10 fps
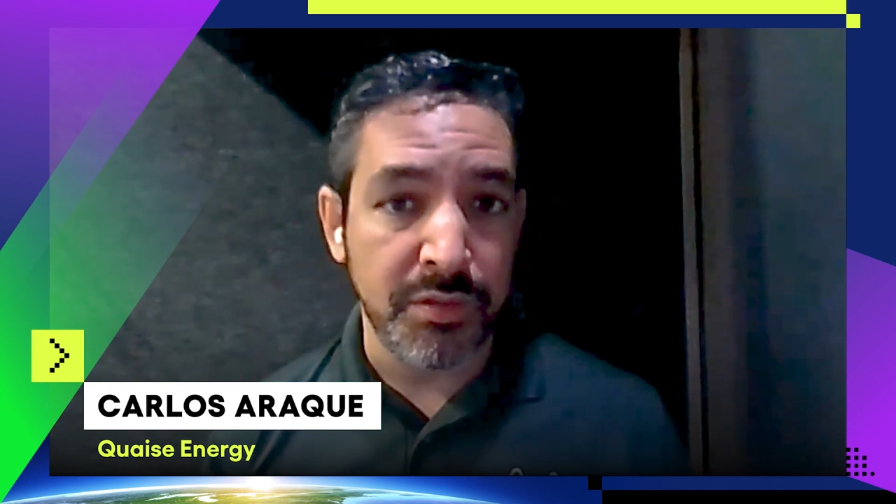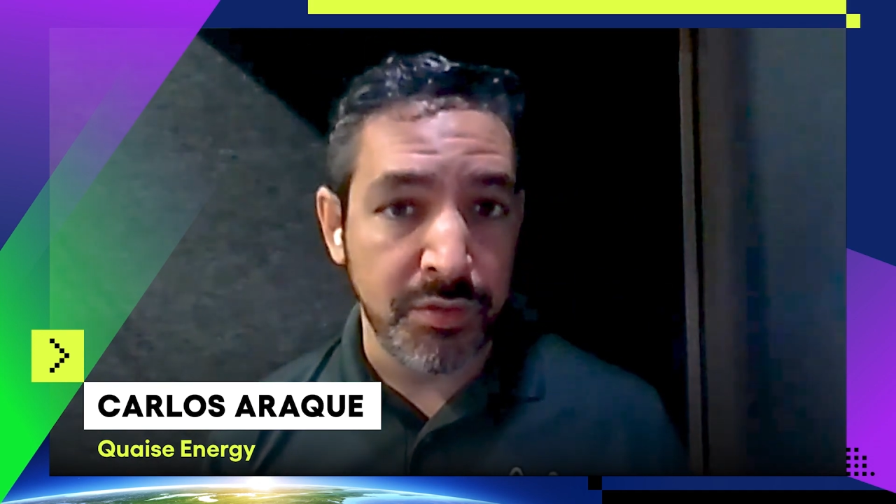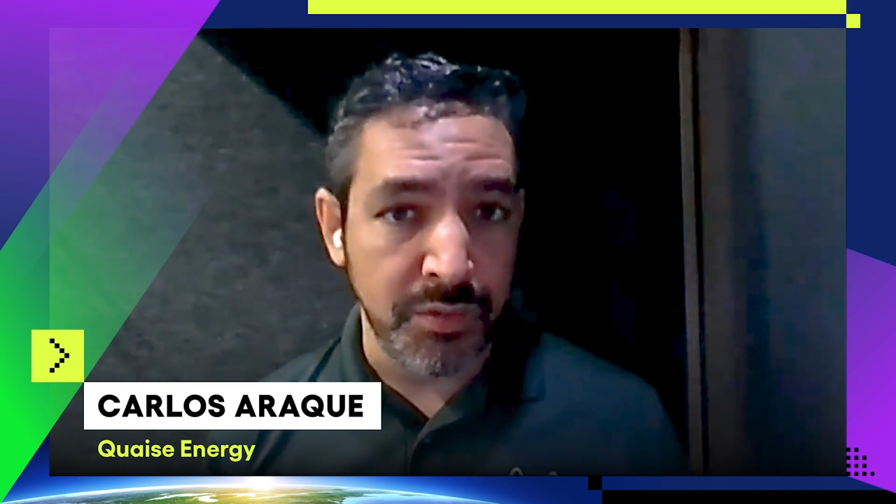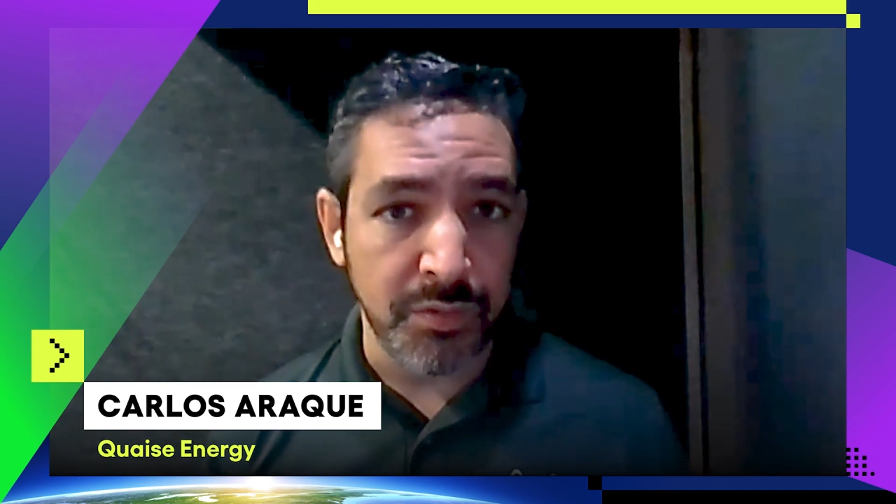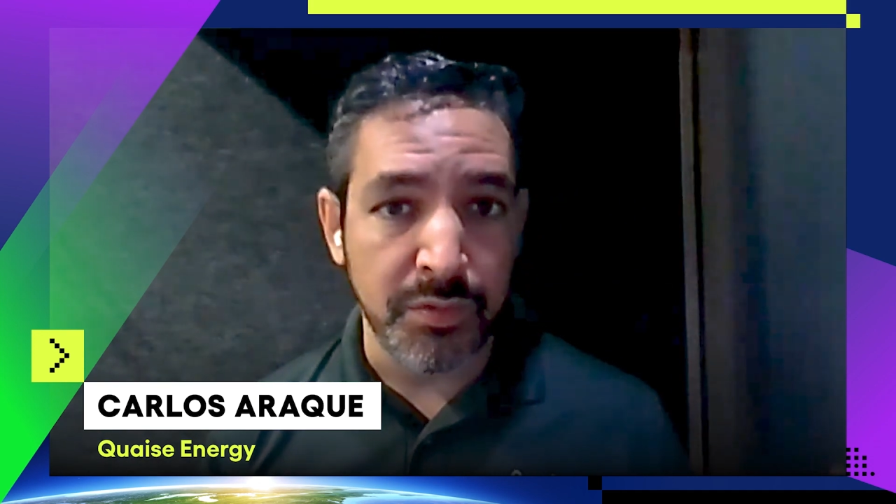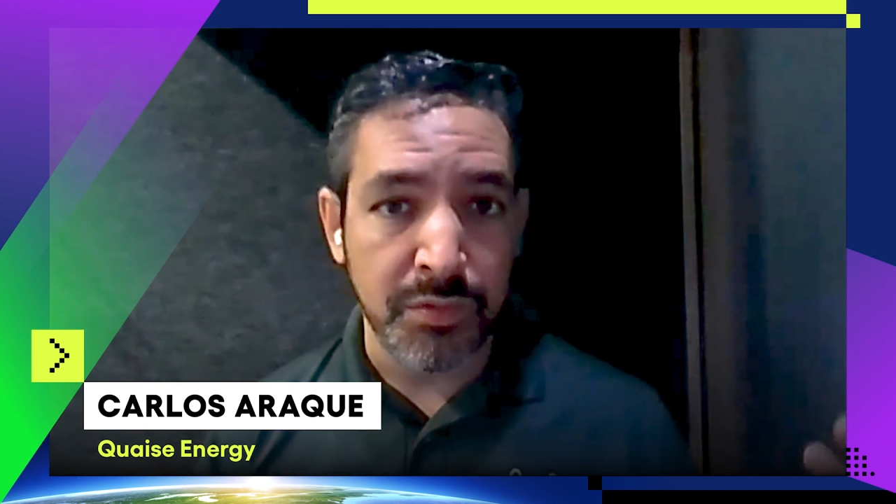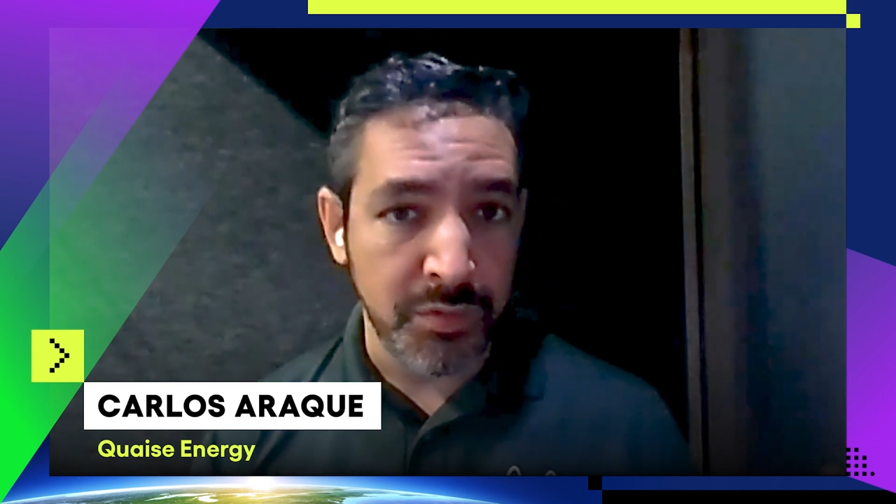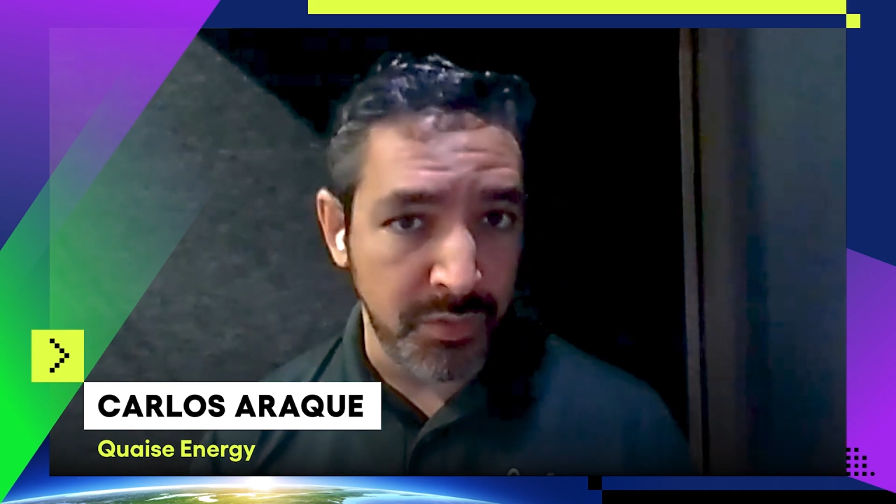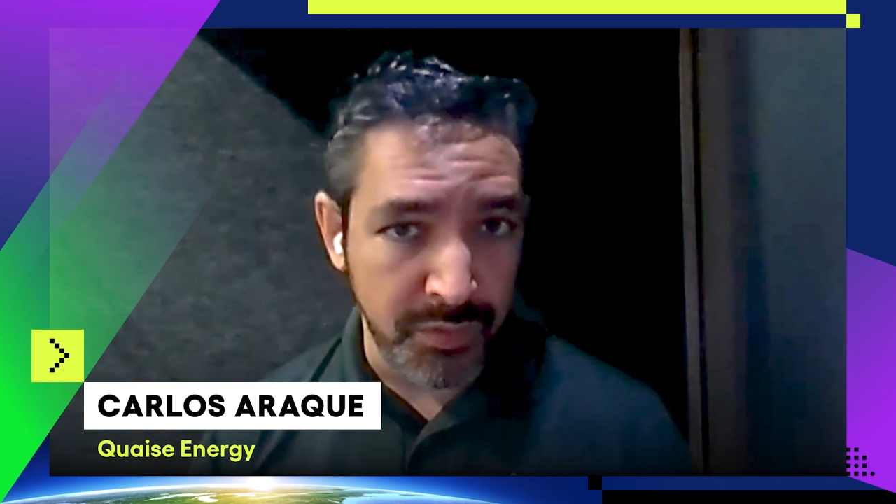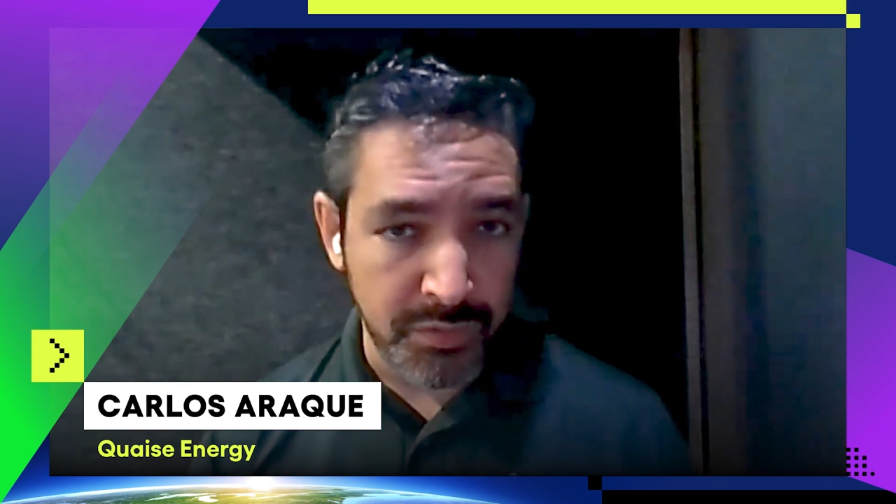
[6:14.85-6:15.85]
to
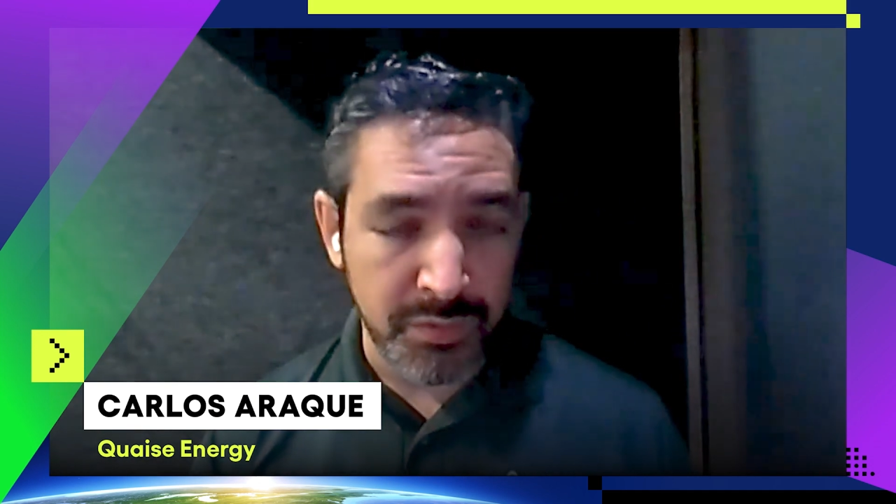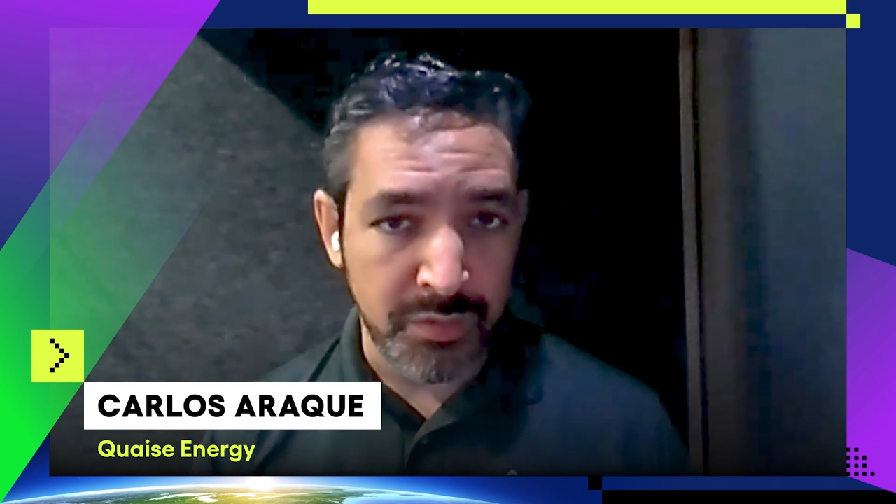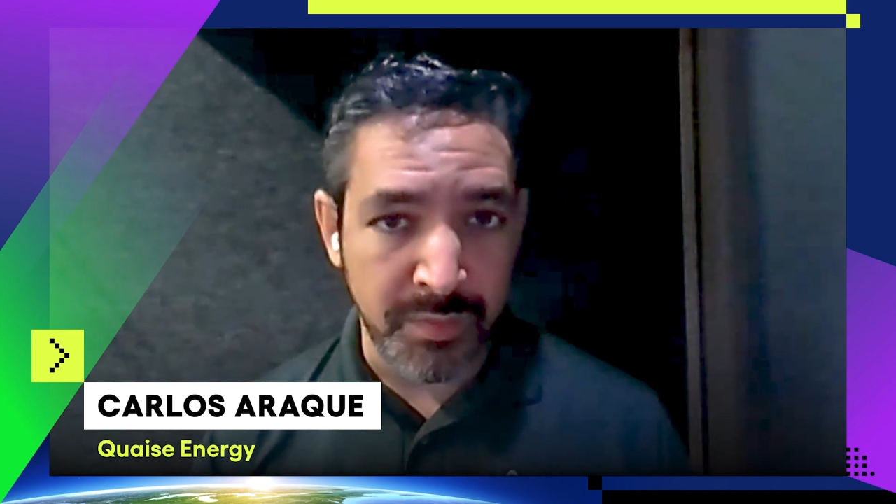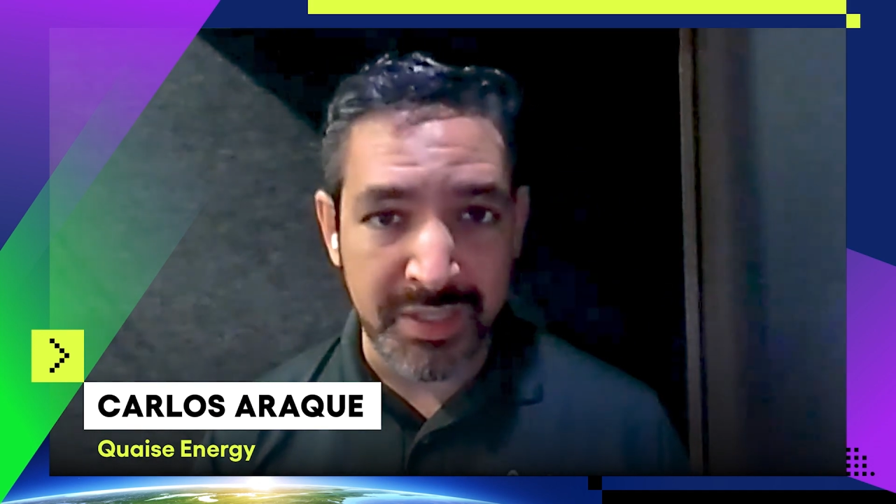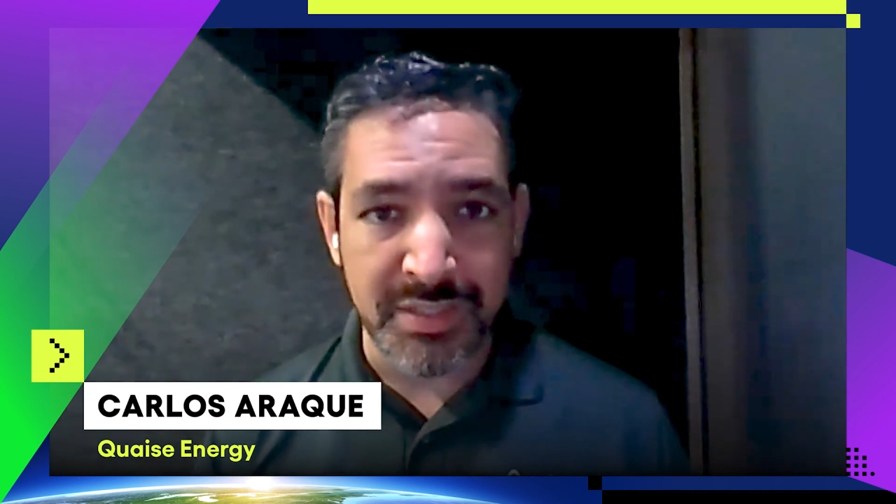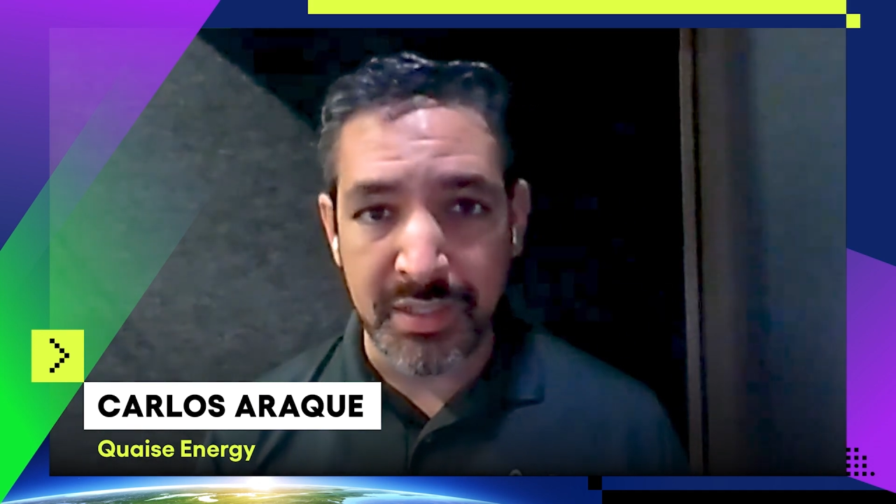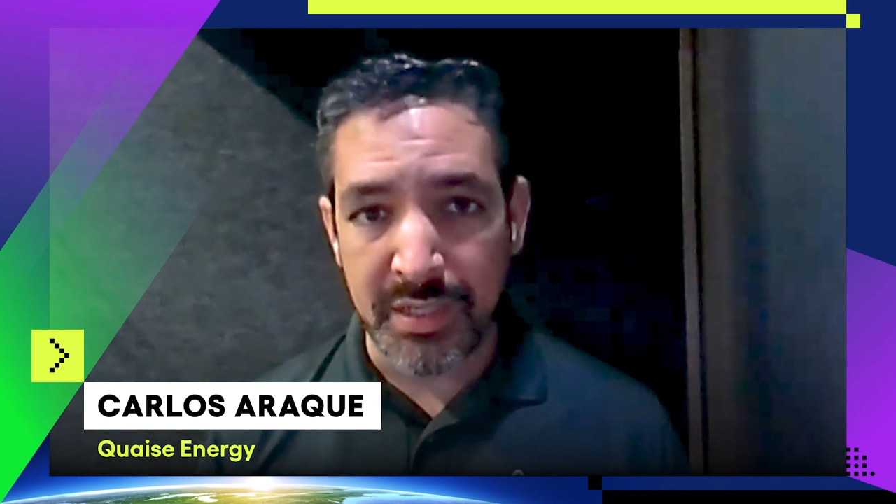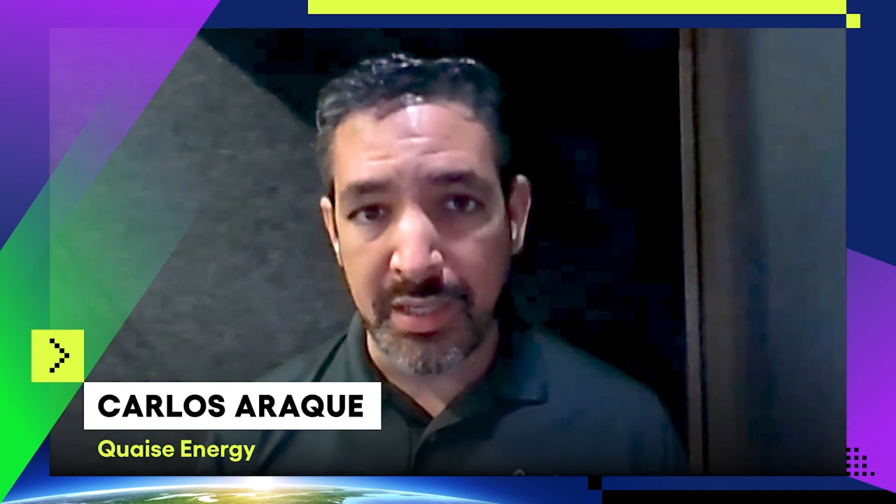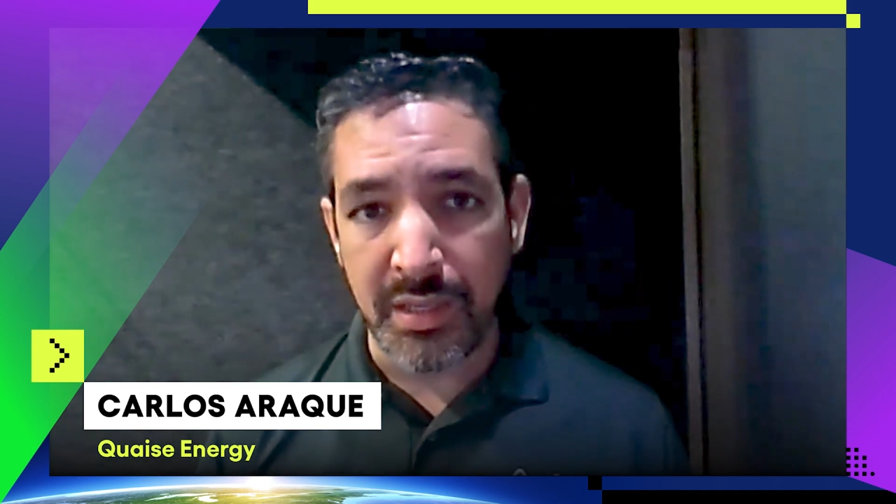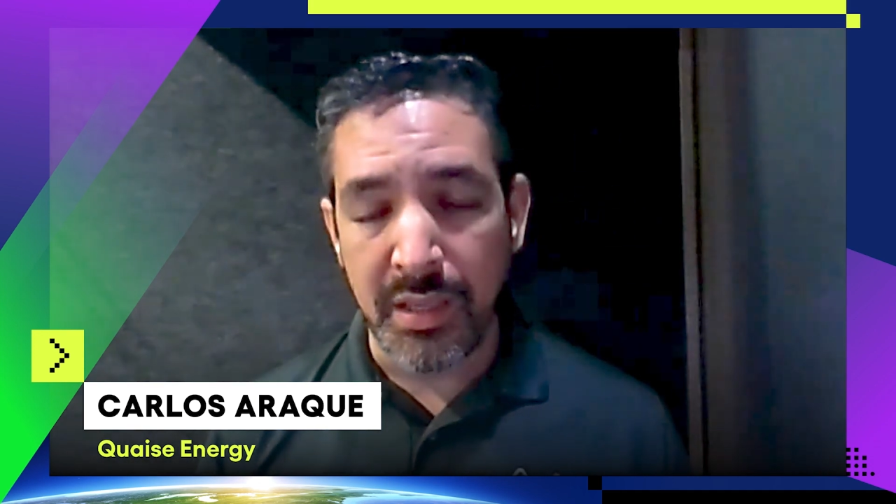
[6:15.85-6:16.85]

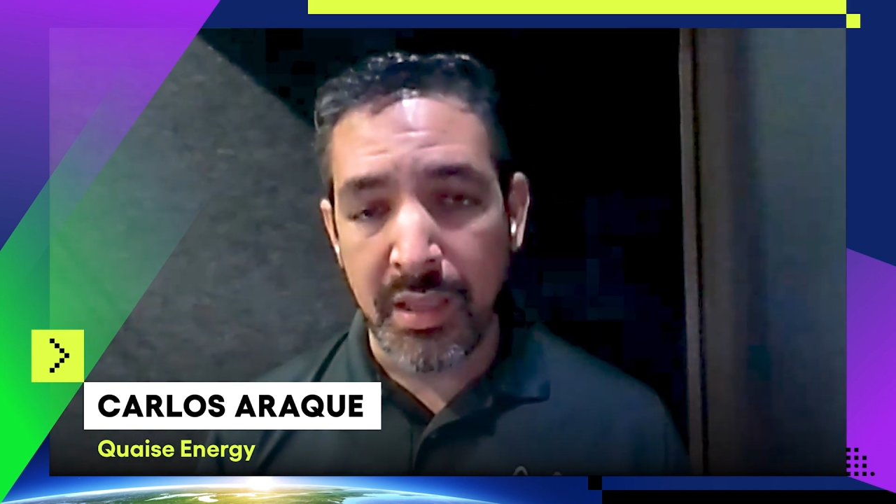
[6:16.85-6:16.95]
basically